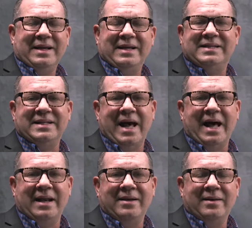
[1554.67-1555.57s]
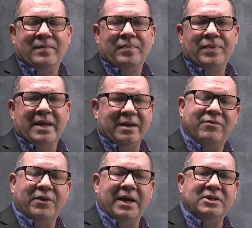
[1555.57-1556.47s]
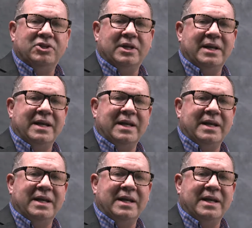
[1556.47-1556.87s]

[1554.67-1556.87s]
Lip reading: it's not inflation,